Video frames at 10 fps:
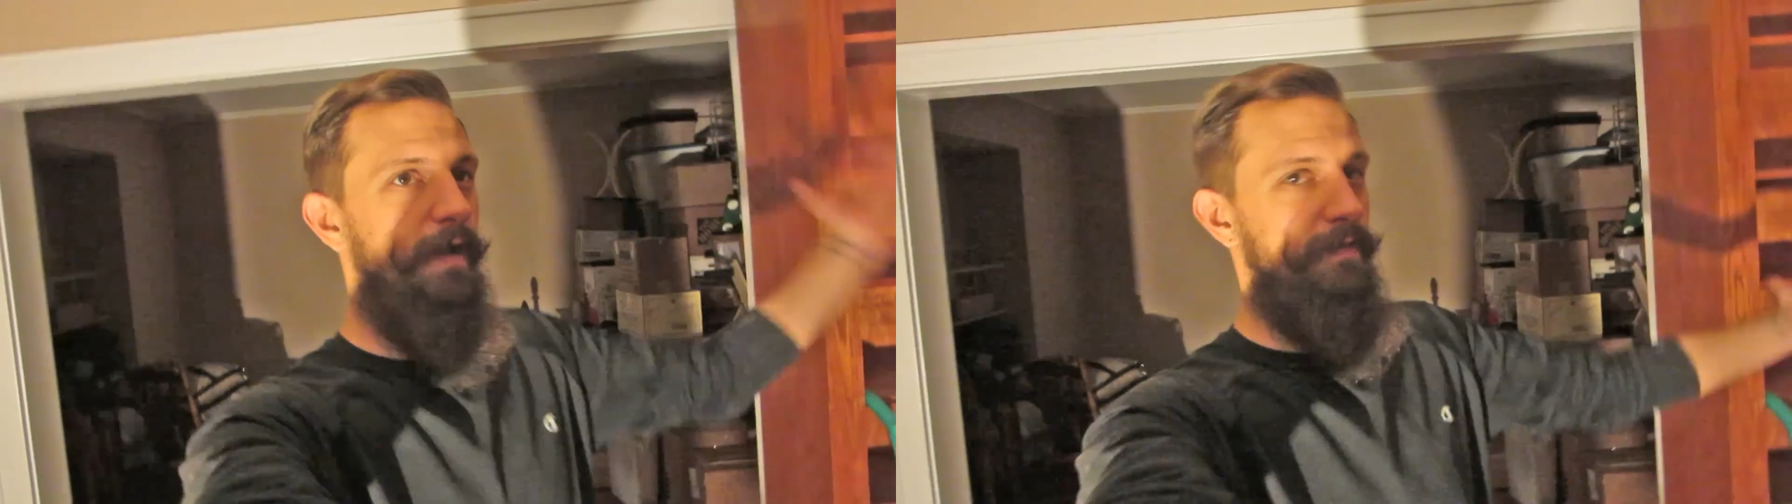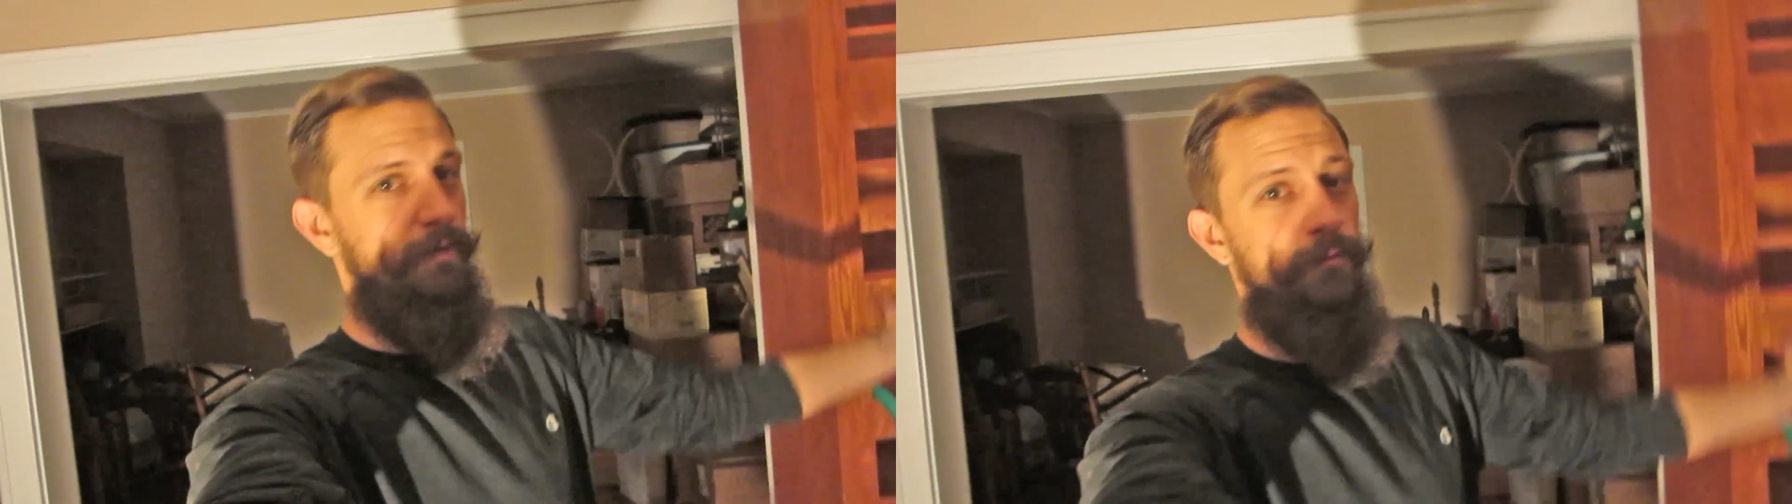
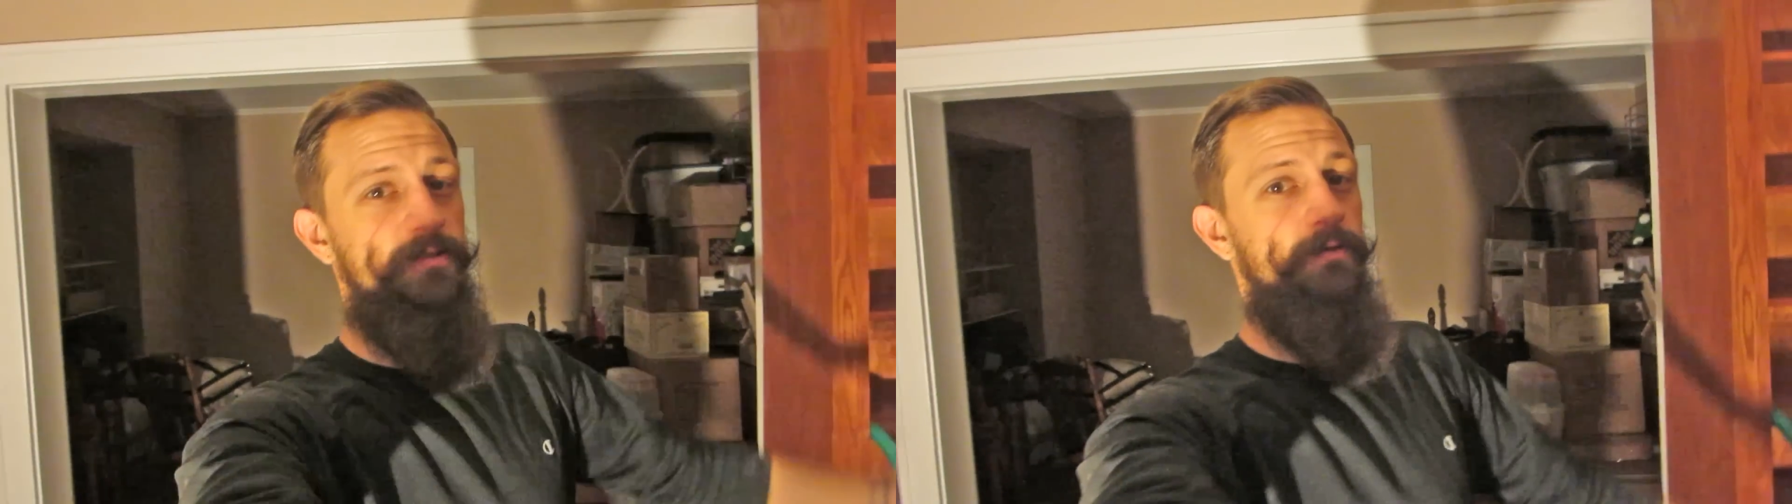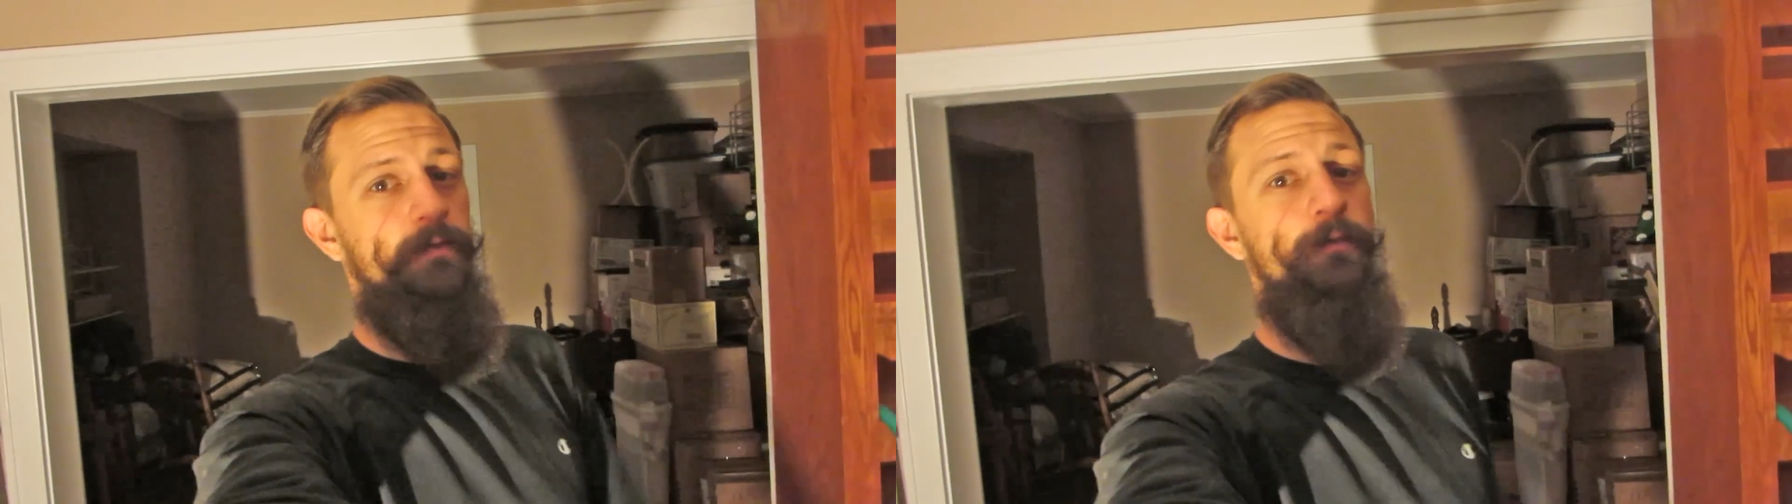I think we're
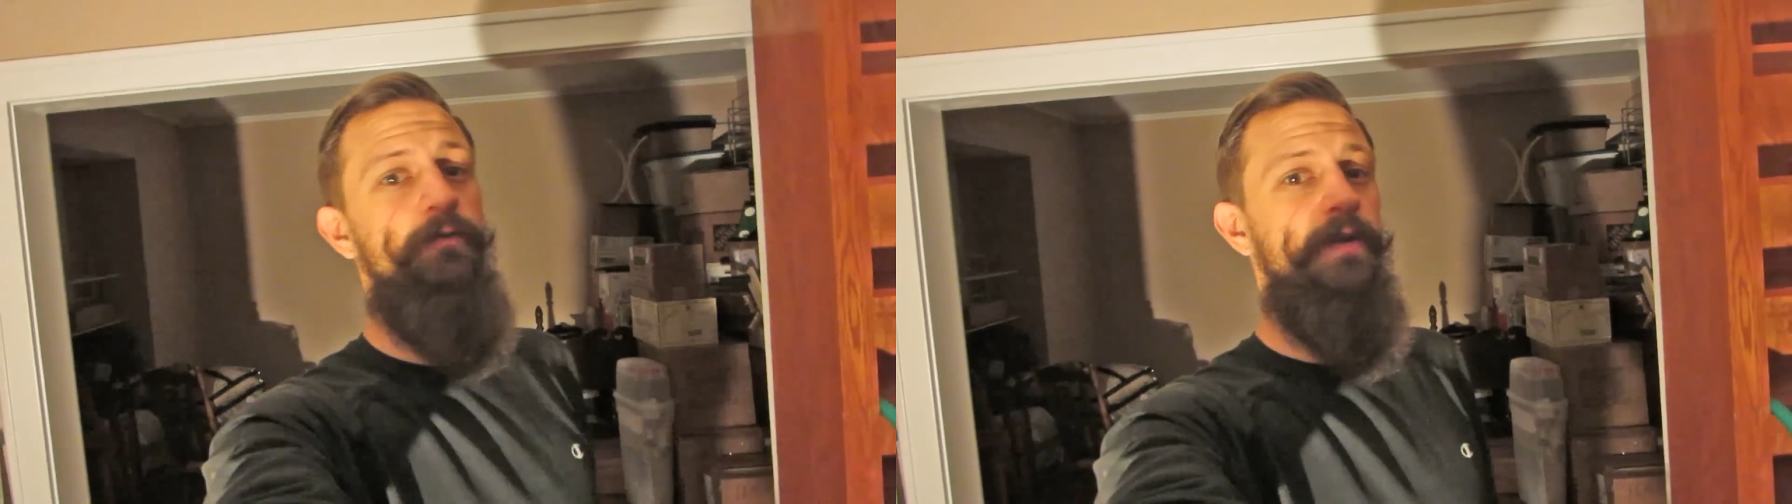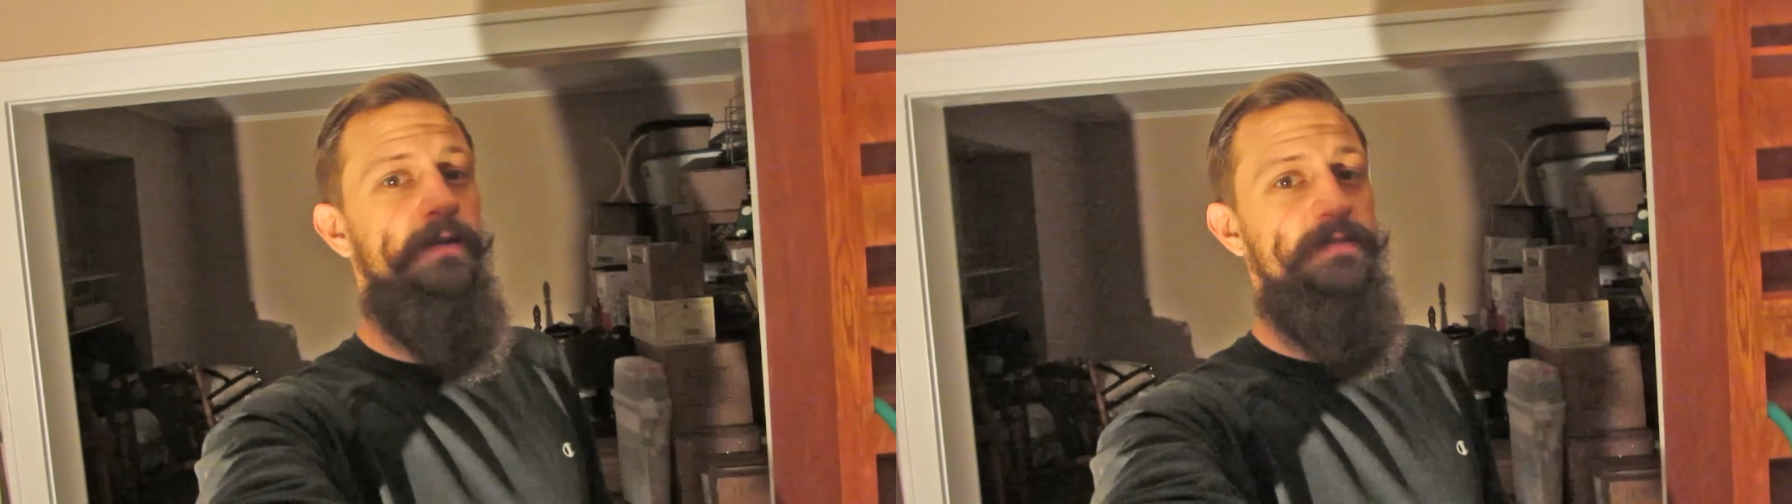still gonna
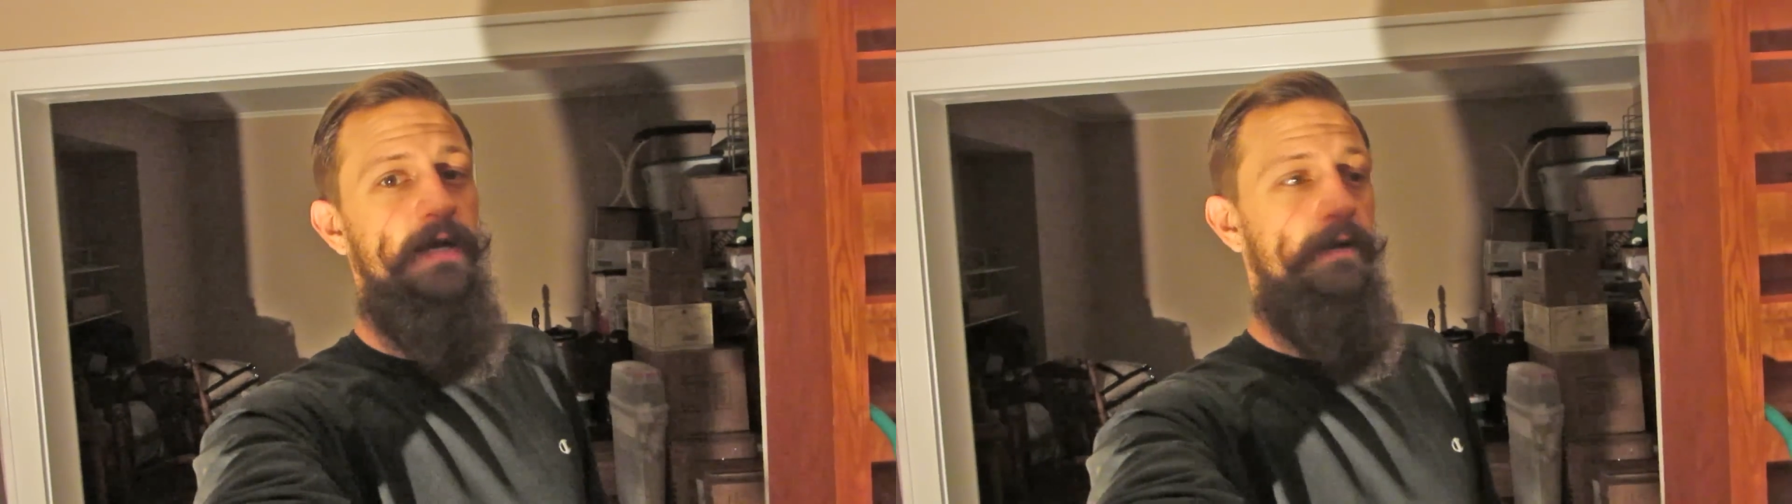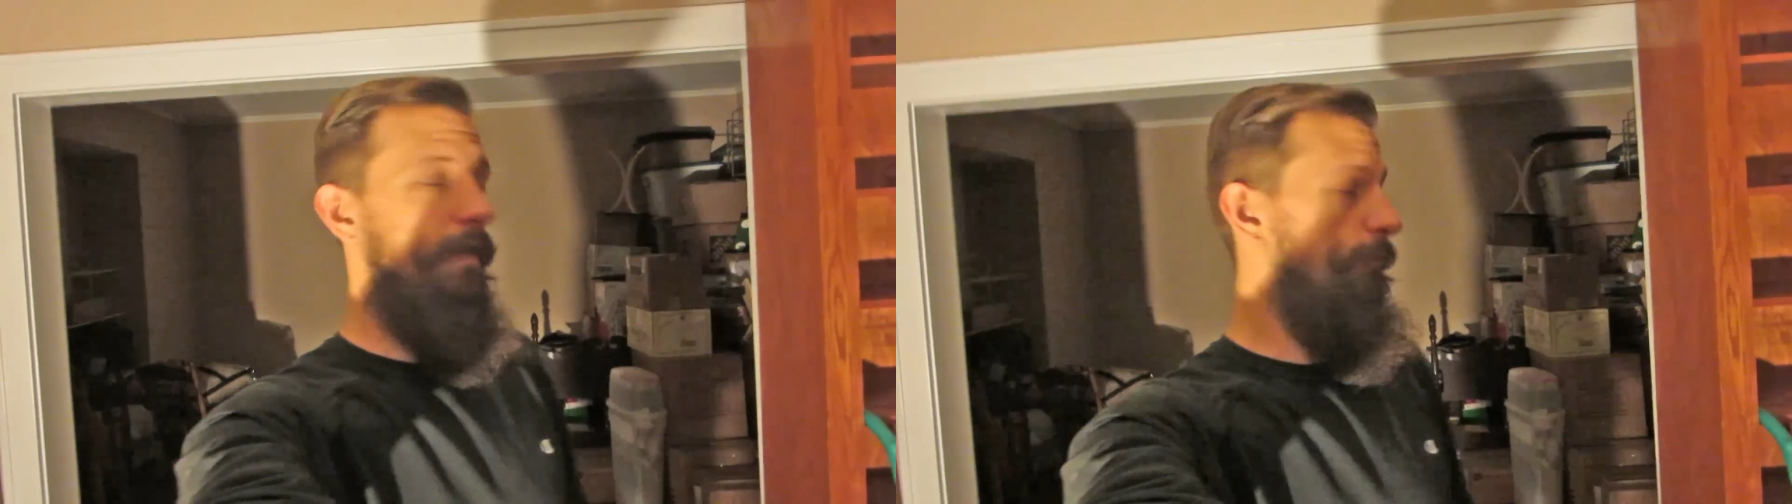move in on
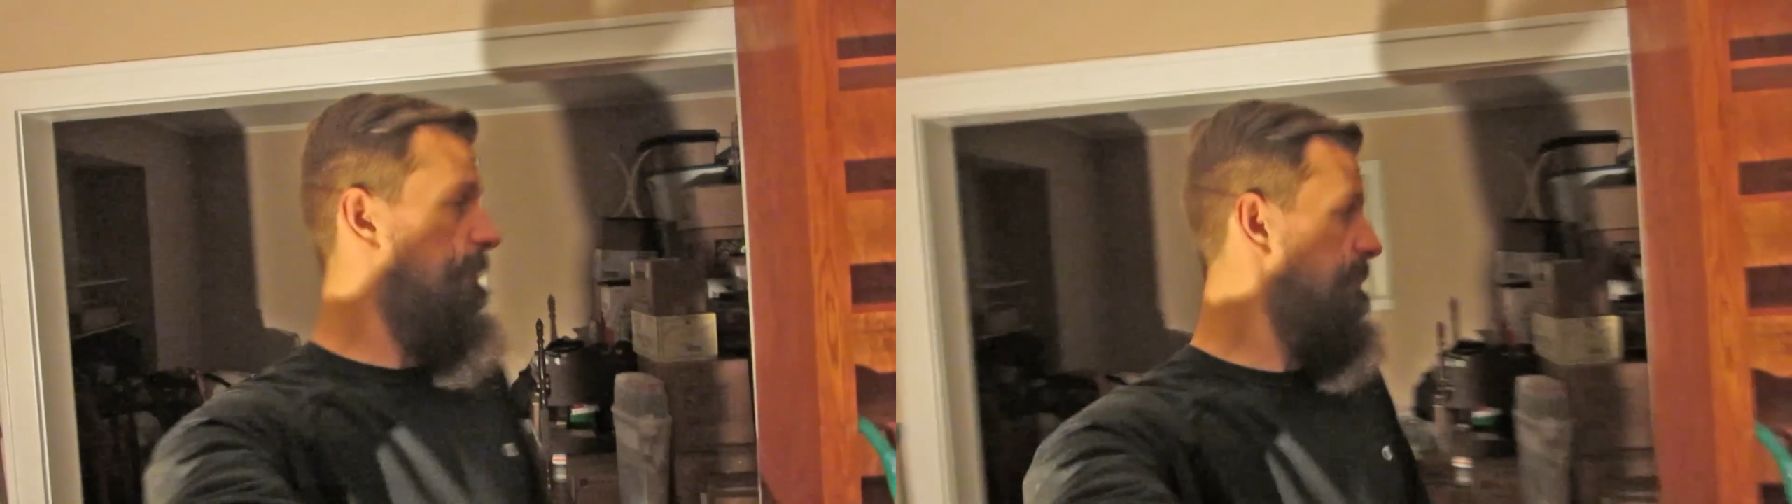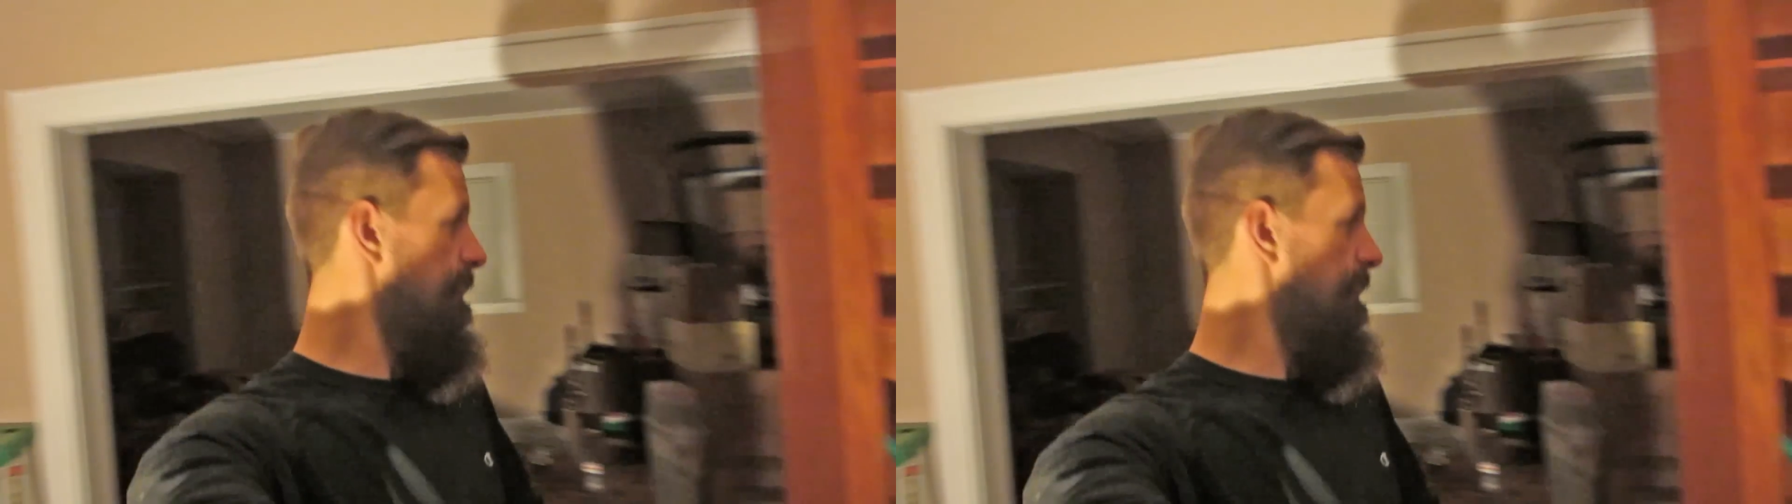Saturday. We're just